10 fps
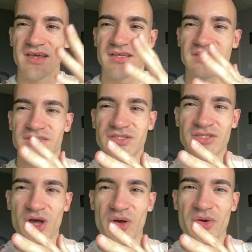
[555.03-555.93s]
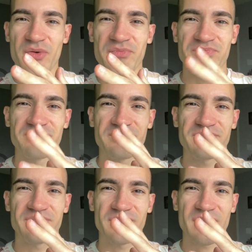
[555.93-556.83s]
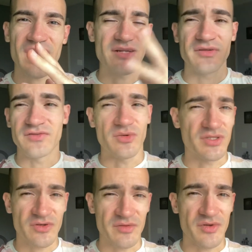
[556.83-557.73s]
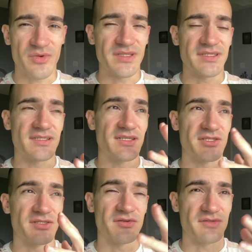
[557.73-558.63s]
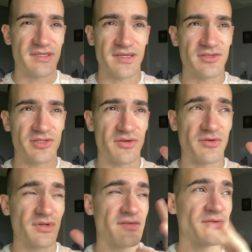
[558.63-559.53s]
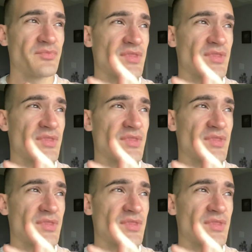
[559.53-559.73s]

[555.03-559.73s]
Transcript: So, I don't even know what Scream Queens is. I just know it's, like, a show or whatever.